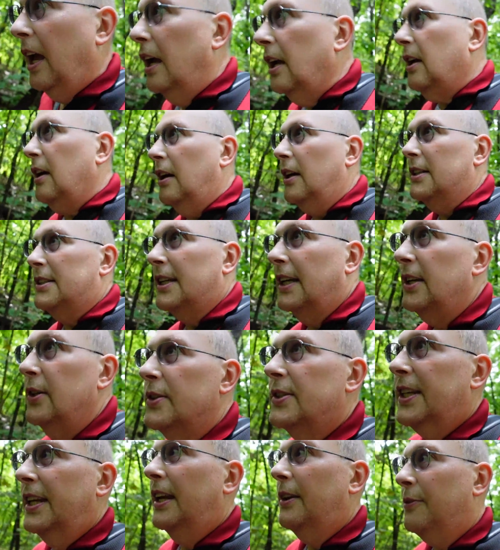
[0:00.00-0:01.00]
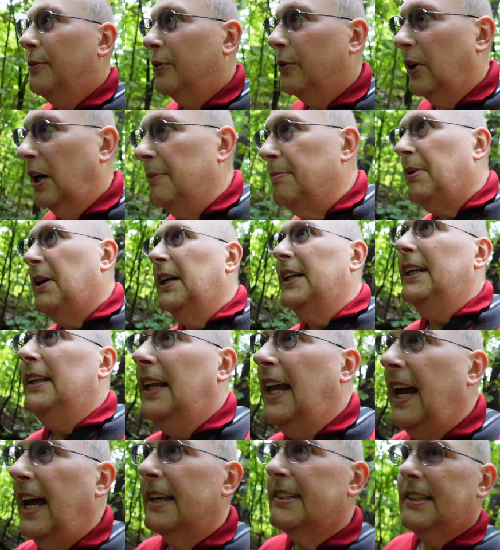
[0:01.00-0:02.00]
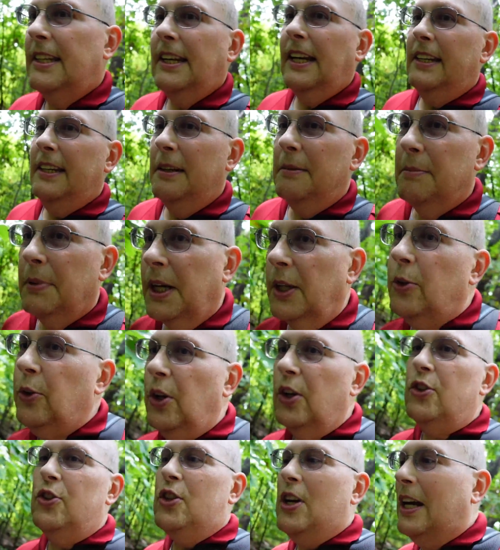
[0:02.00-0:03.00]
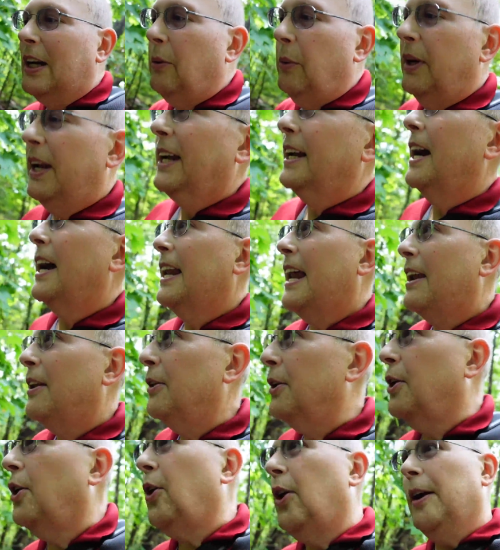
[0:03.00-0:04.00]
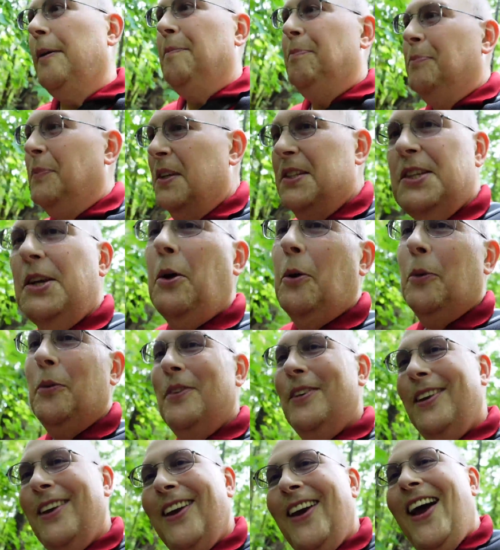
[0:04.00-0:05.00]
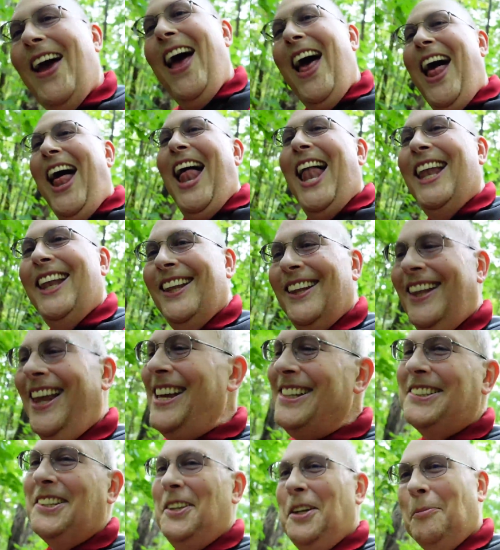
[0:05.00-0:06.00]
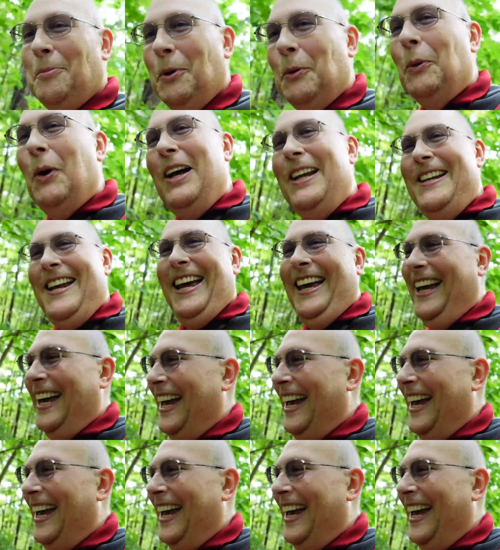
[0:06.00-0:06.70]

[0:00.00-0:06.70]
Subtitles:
because I used the infrared body last and I didn't bother to check when I got out of the car. So, lesson number 1,